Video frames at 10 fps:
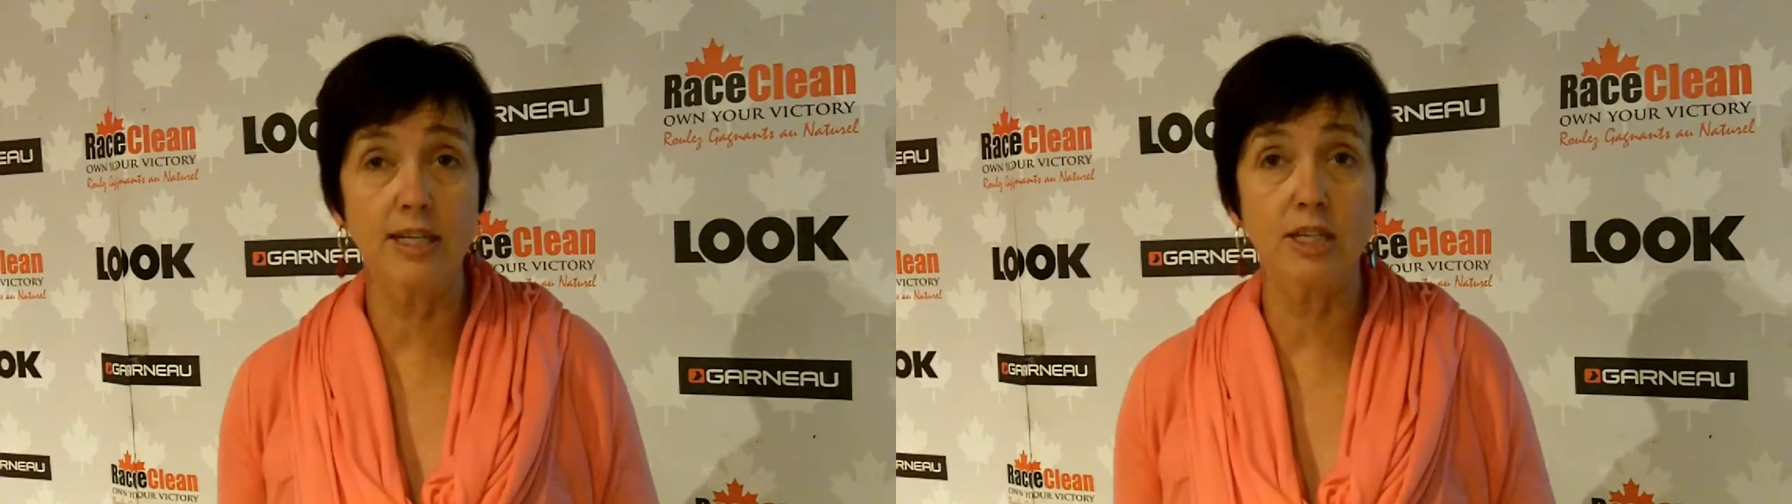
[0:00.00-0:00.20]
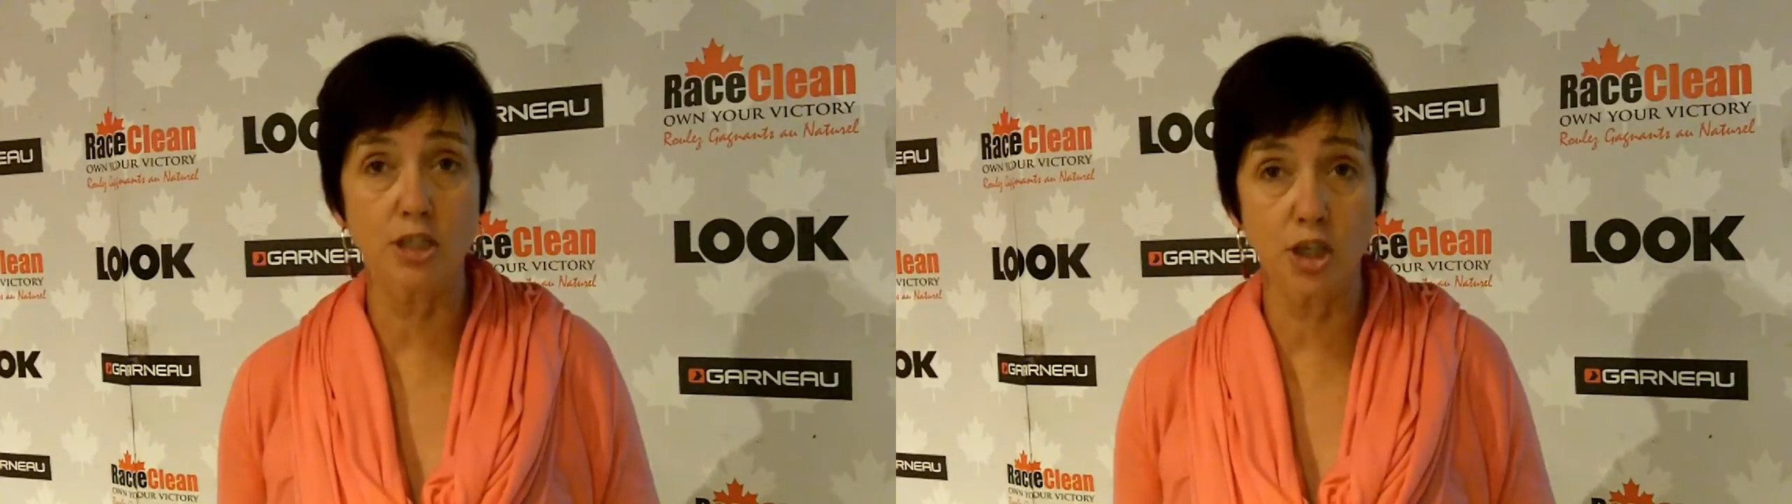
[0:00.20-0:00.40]

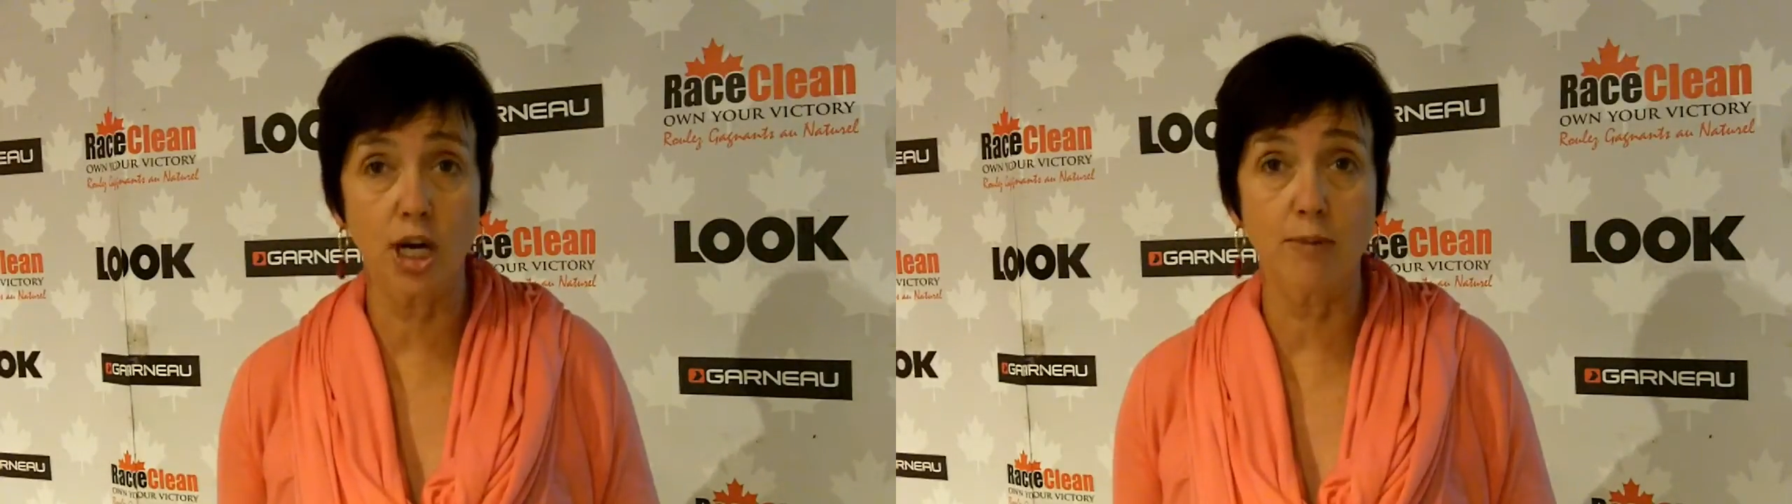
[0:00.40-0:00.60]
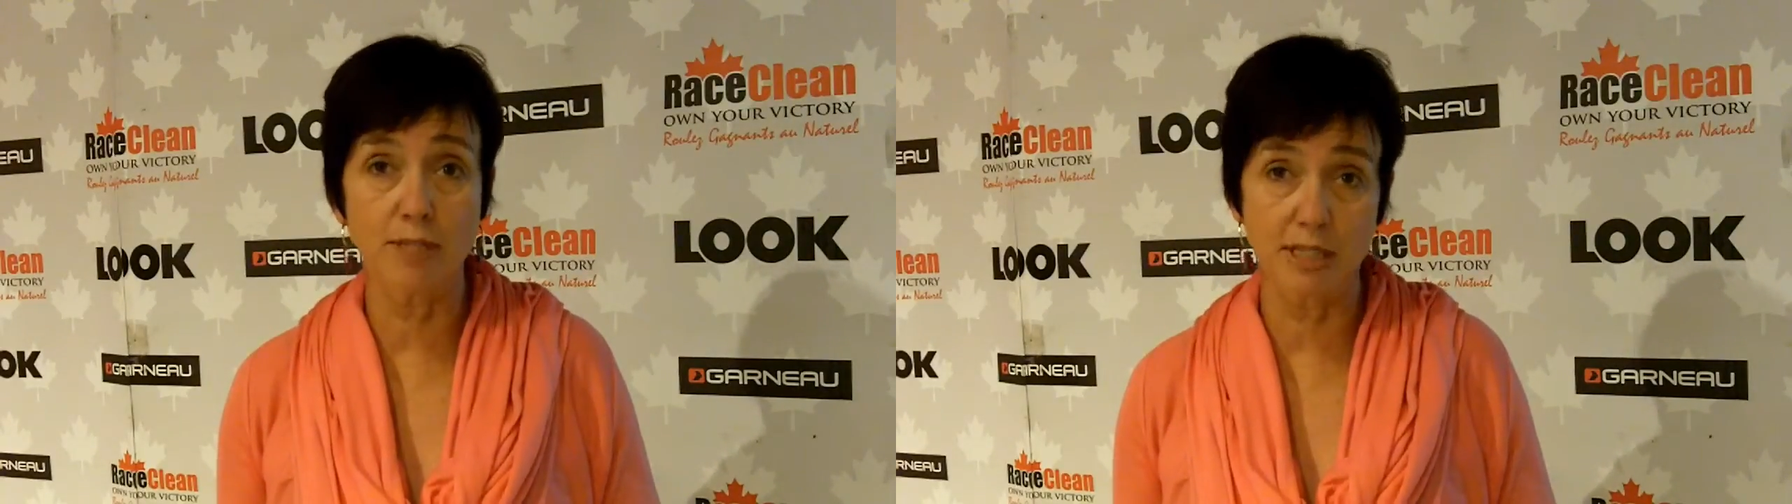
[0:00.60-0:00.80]
their
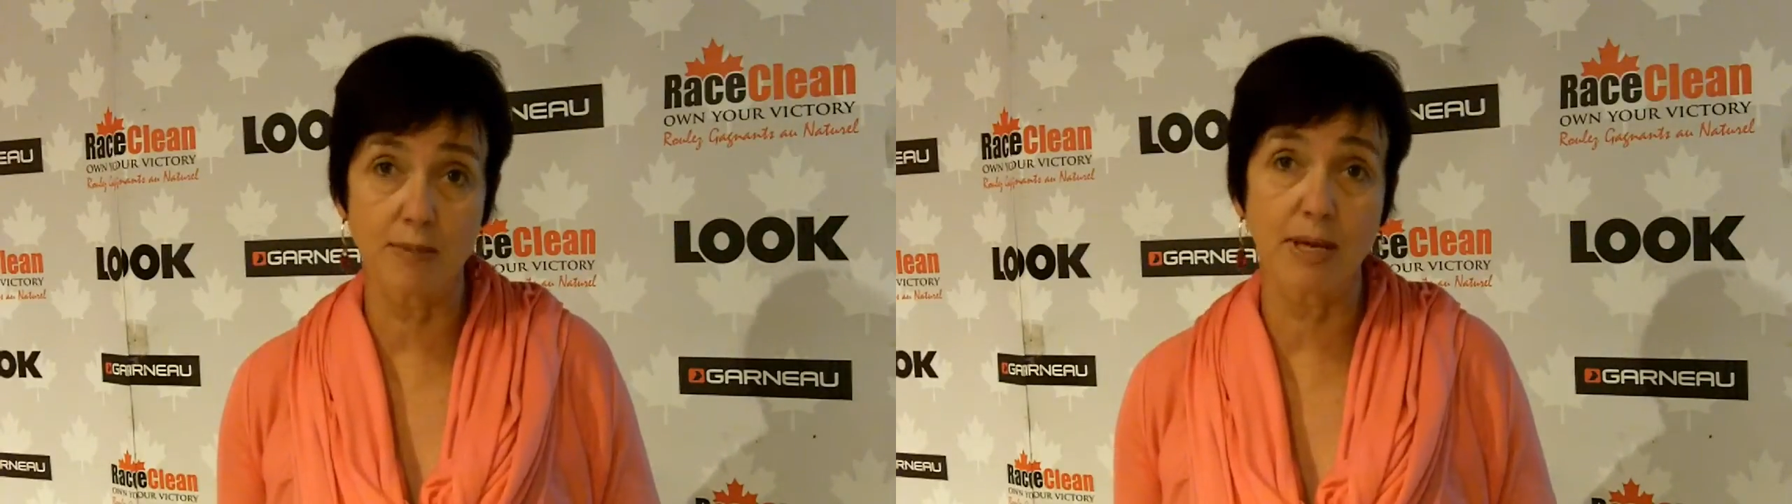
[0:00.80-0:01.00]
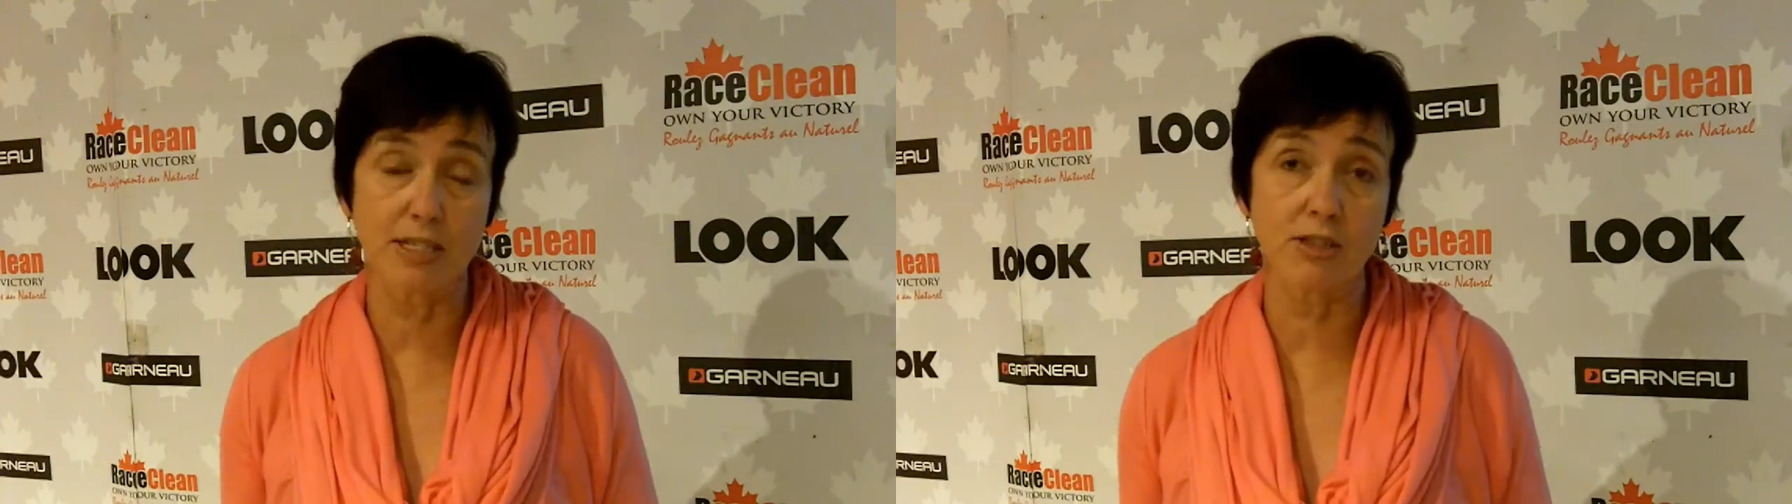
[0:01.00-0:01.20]
job to
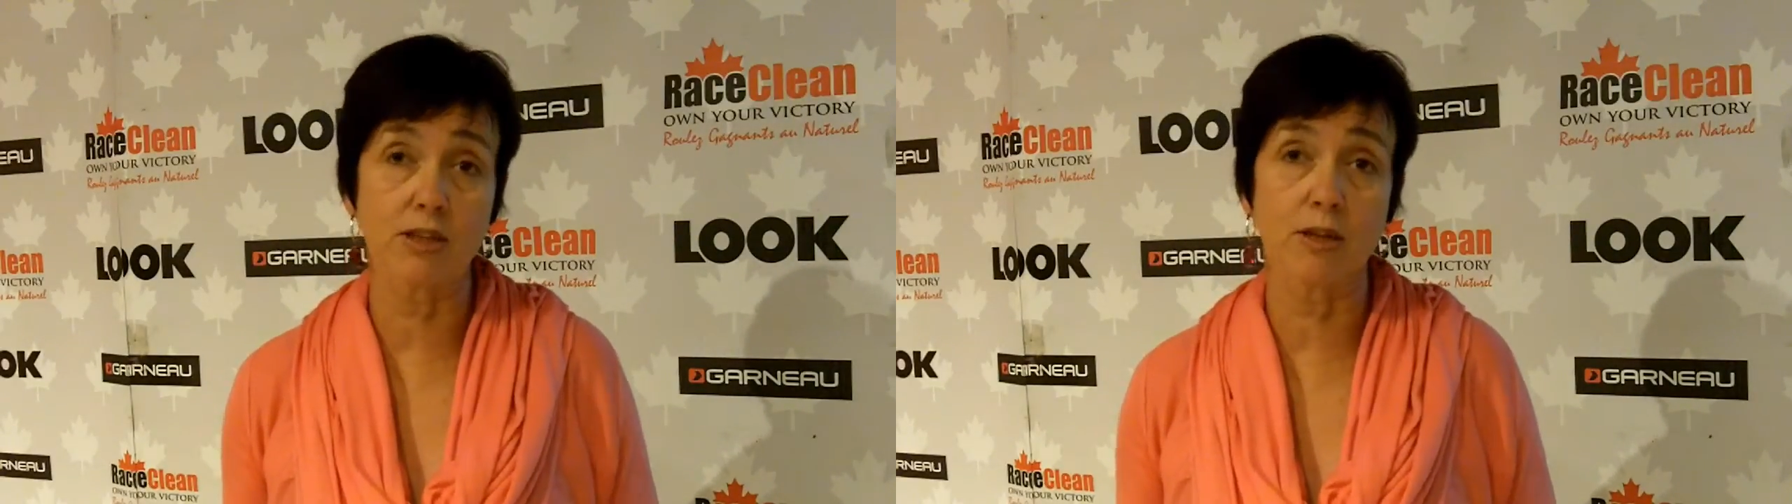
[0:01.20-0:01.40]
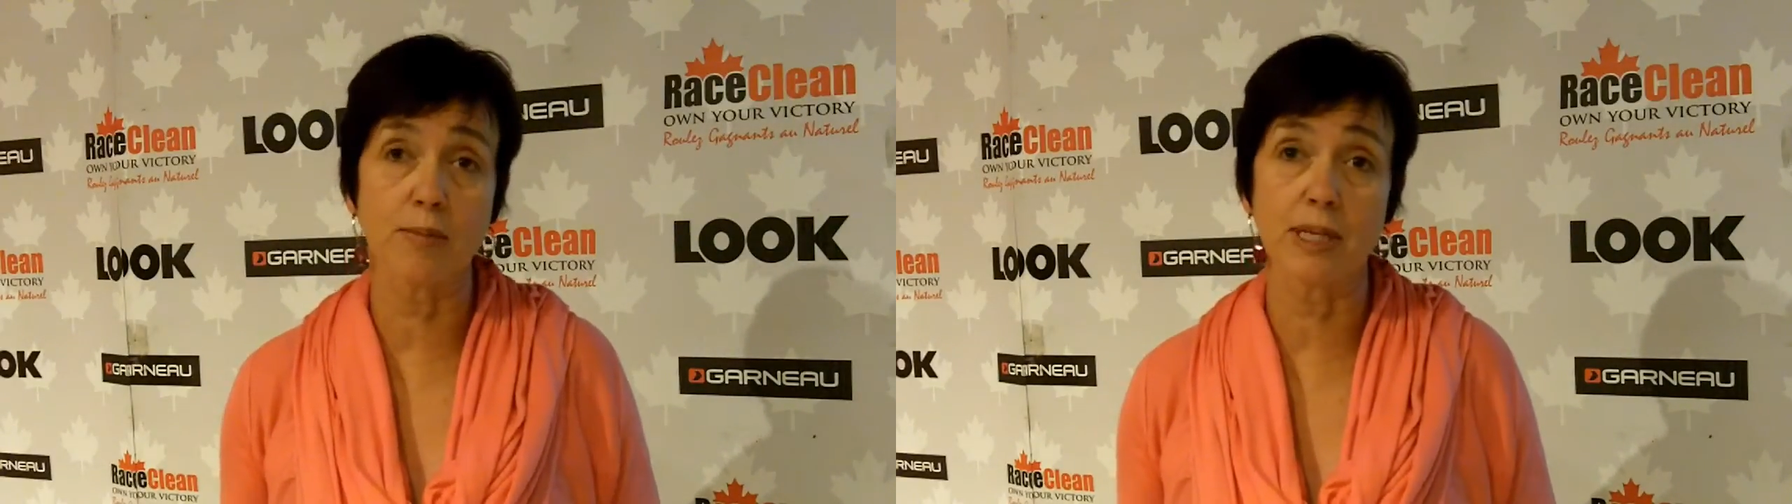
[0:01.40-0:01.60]
the best of
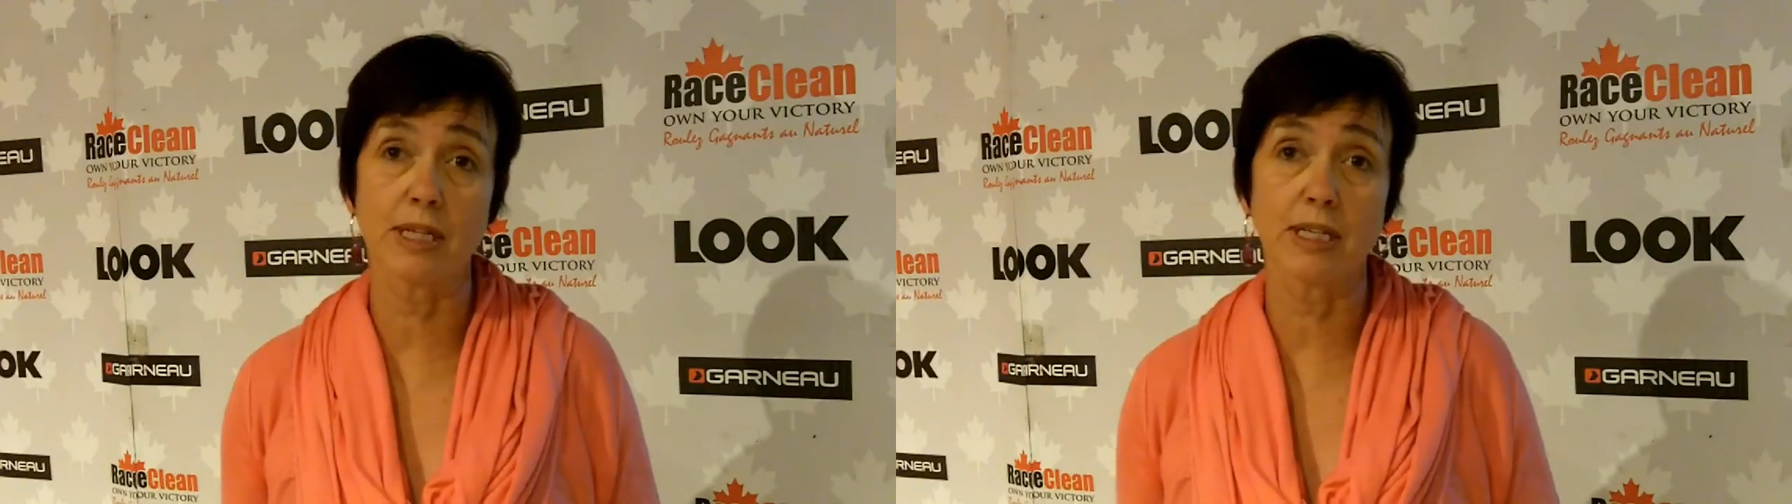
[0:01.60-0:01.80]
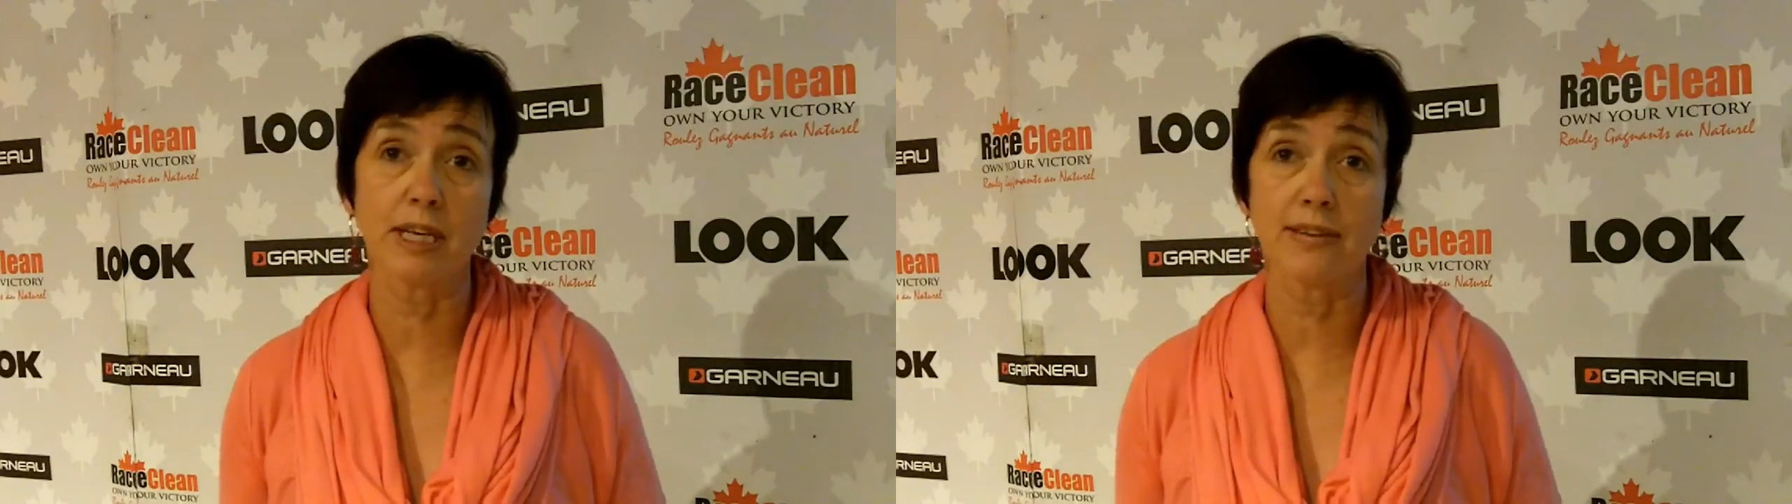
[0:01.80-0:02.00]
their
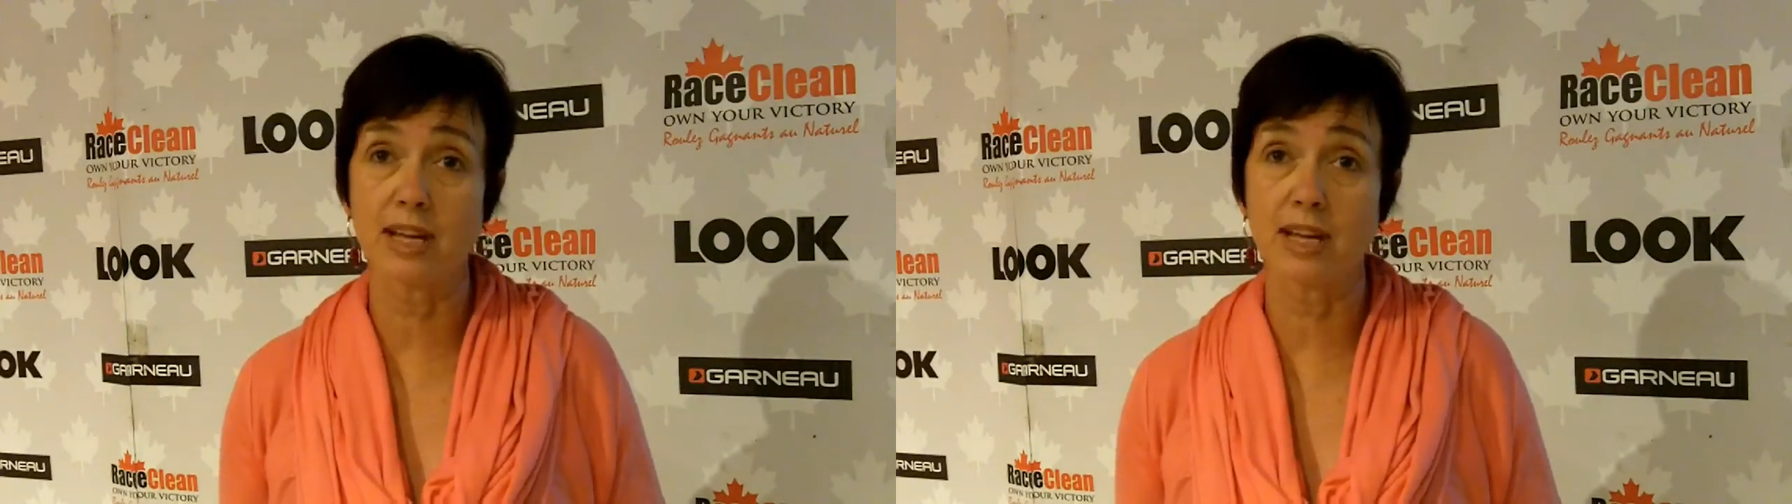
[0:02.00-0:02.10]
ability,